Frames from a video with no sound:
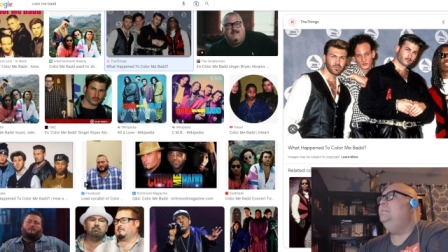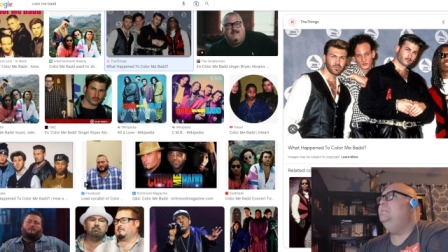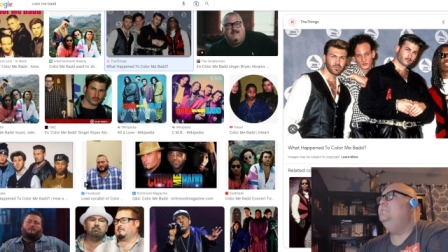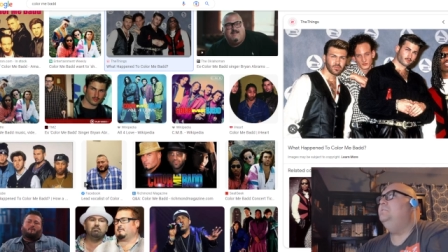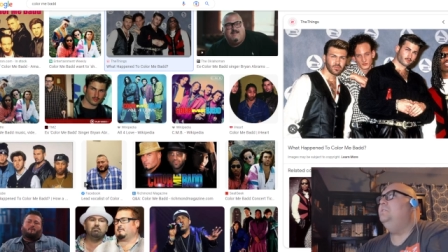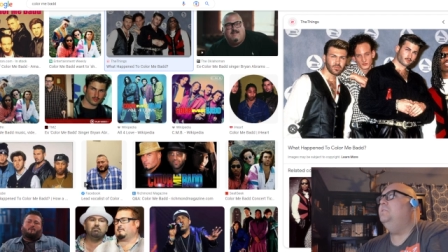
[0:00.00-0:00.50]

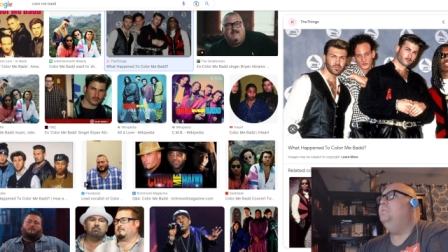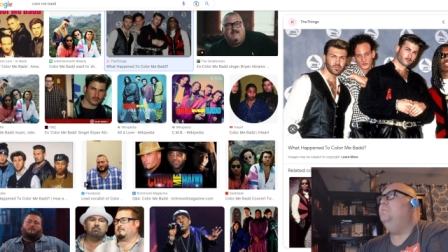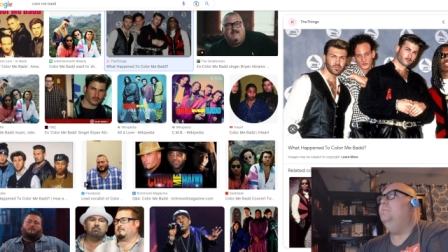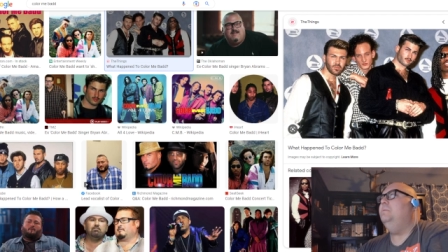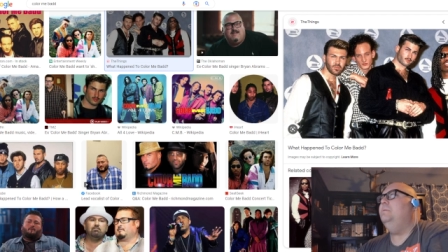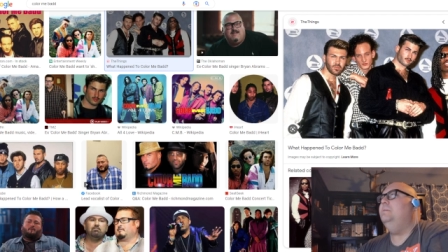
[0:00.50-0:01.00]

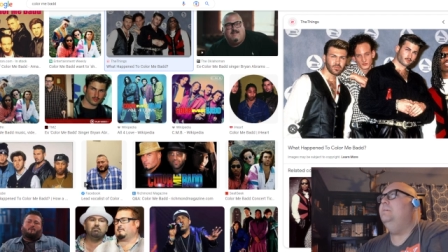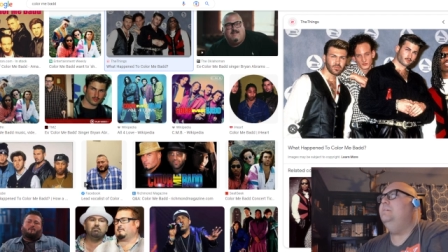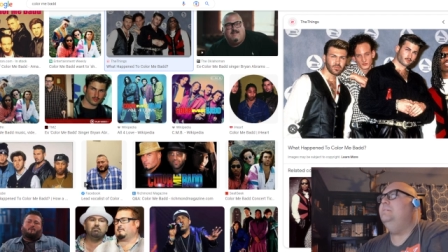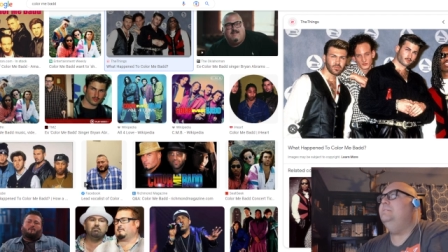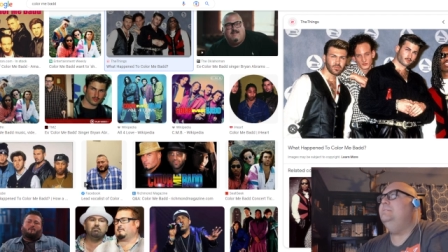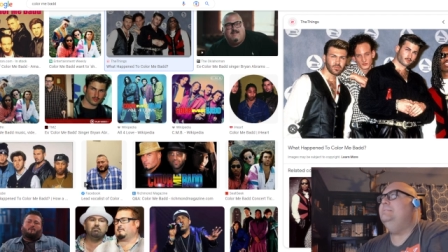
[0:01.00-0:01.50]
So,
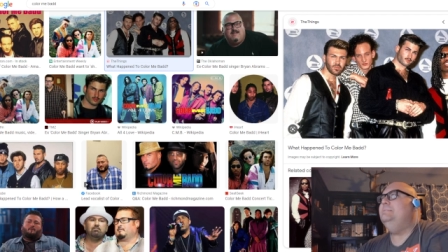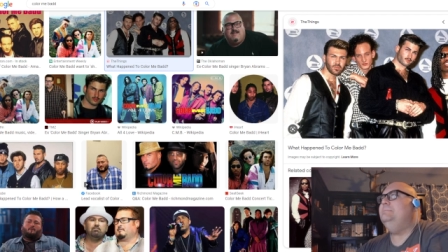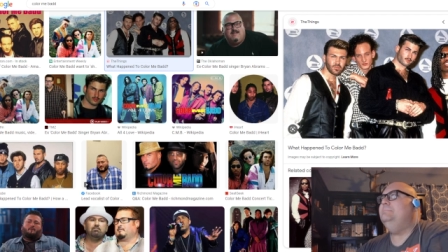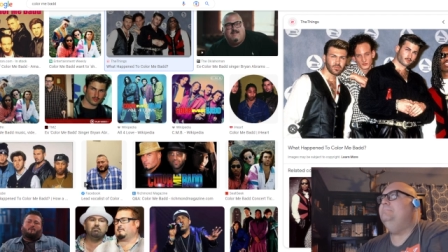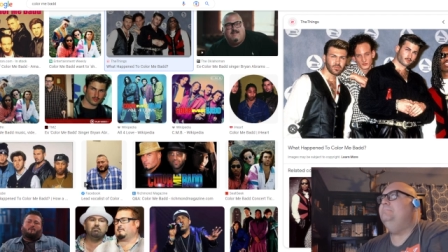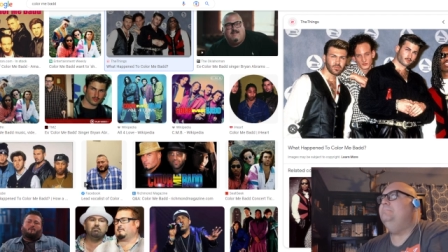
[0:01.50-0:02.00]

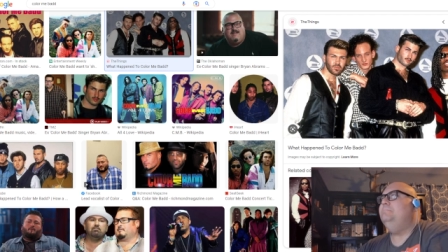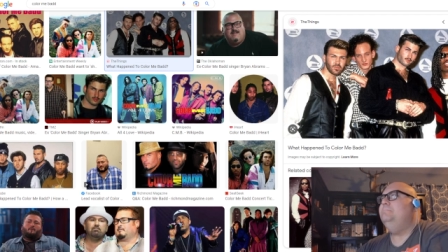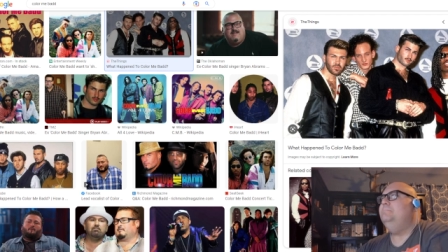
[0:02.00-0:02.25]
um,